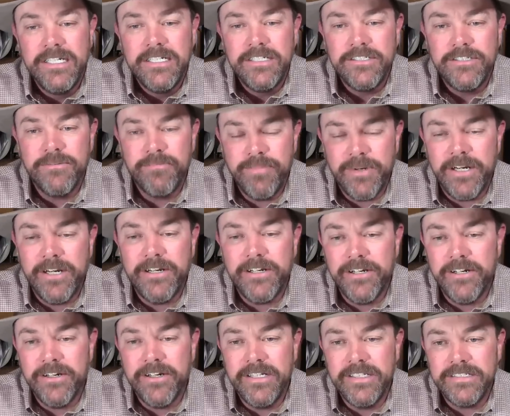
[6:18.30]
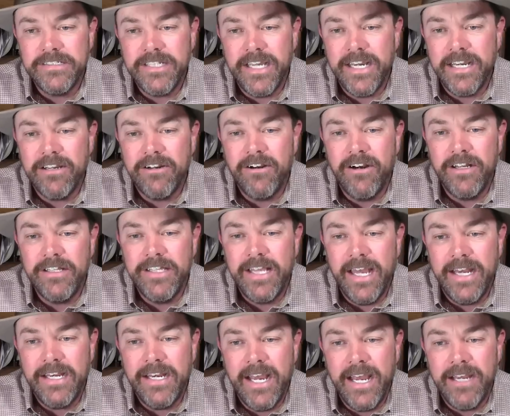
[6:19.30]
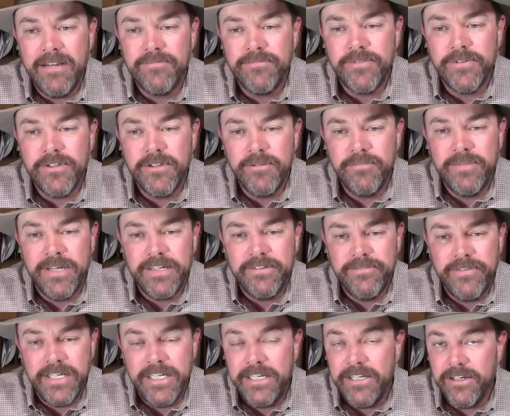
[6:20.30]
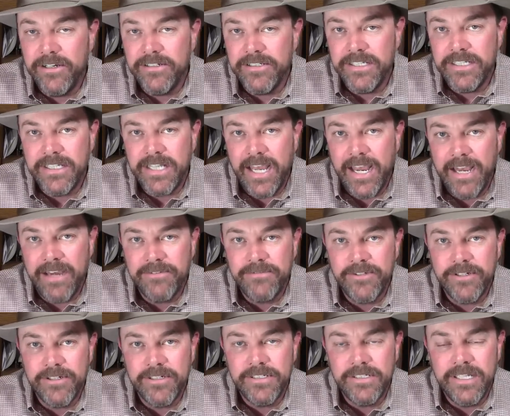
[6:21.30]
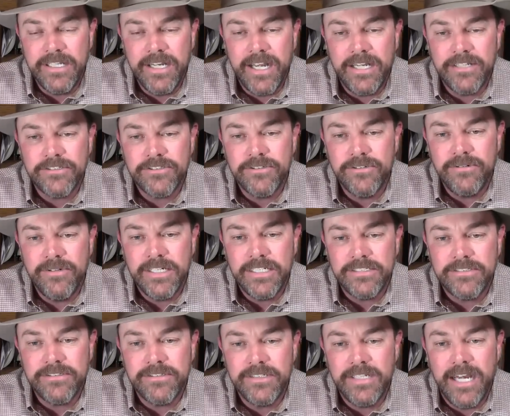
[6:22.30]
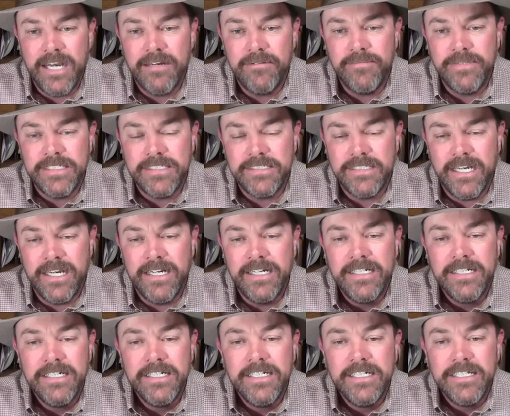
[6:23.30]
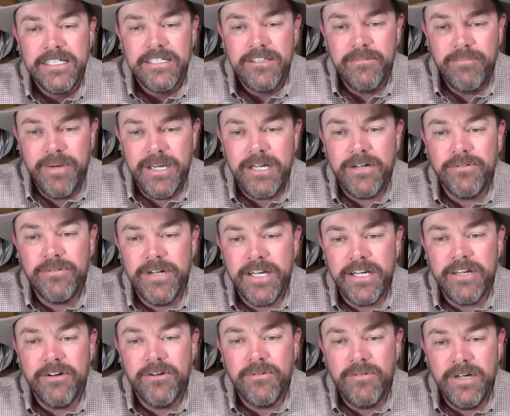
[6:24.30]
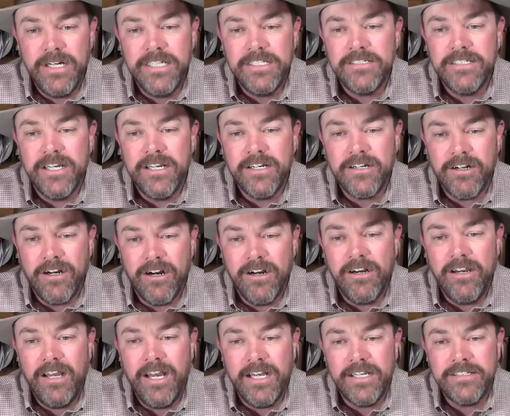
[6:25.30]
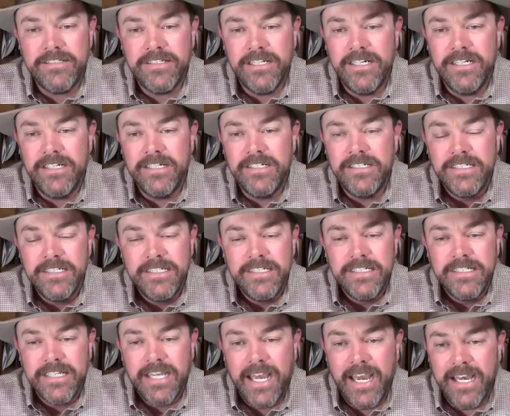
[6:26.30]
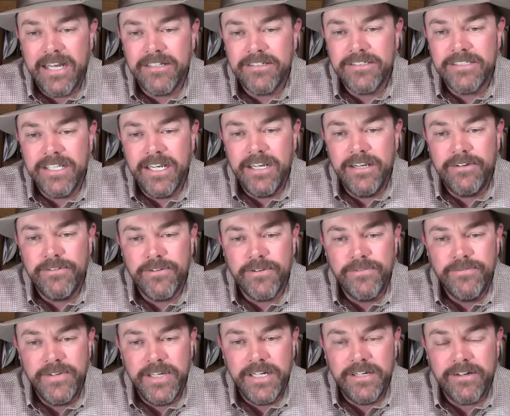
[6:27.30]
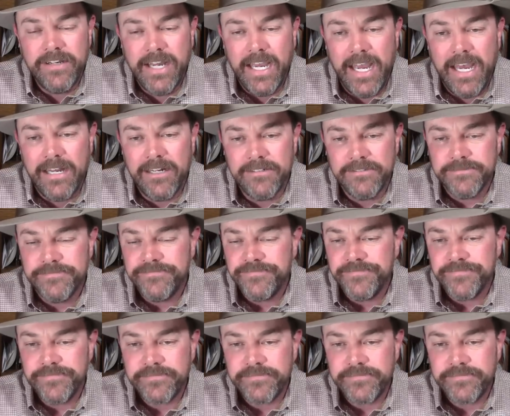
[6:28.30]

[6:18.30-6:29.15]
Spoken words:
Superior has taken on that name for their big video that they have during the National Western now. But the Bell Ringer was a car lot cattle sale for feeder cattle.